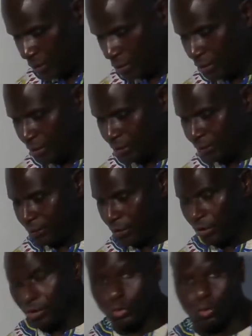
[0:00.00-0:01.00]
Look.
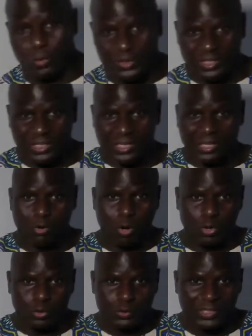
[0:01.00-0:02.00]
So once again,
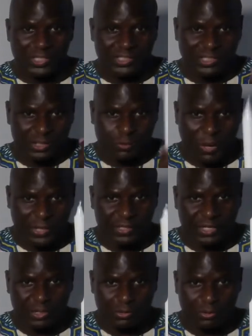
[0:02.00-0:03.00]
all you need is this white
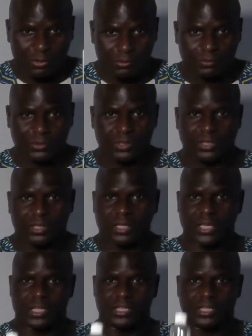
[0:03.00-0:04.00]
candle
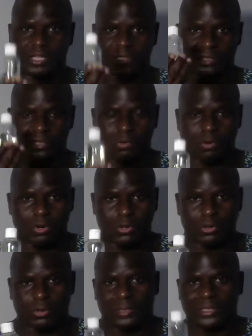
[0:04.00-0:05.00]
and then this
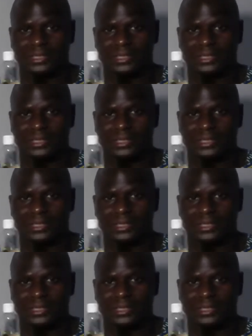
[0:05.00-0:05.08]
oil.